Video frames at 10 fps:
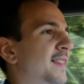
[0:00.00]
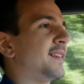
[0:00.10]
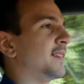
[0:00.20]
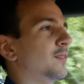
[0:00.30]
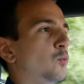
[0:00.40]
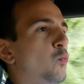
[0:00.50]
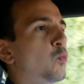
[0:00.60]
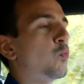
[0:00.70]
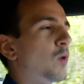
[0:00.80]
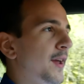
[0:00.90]
this is
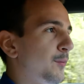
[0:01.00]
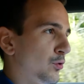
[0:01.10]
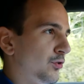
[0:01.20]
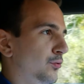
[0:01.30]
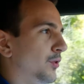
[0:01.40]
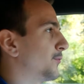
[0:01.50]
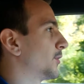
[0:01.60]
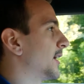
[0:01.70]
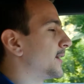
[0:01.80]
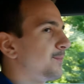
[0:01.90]
way more suited for
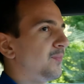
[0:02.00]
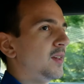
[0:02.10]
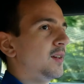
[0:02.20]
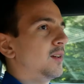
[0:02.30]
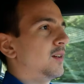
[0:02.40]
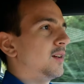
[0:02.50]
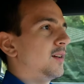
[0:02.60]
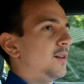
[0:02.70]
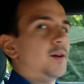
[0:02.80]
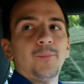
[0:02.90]
that.
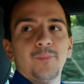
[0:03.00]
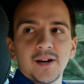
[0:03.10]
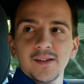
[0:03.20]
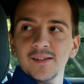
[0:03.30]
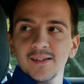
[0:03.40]
But